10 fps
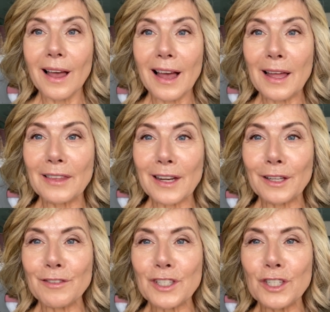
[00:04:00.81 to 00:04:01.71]
and that
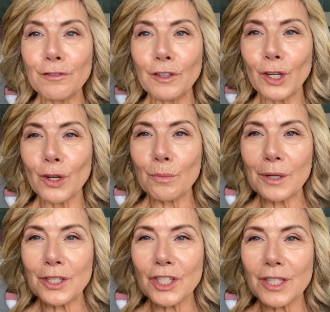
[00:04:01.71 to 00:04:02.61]
gives a different look,
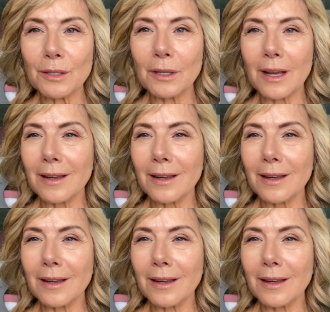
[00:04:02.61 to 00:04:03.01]
but it just